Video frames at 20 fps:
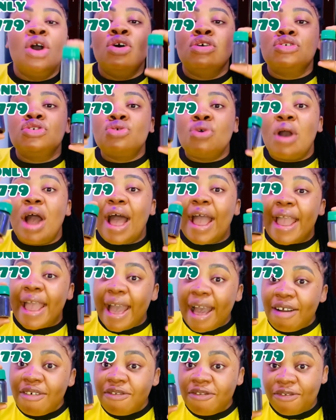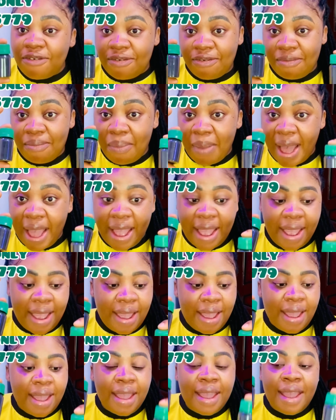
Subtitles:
So I have my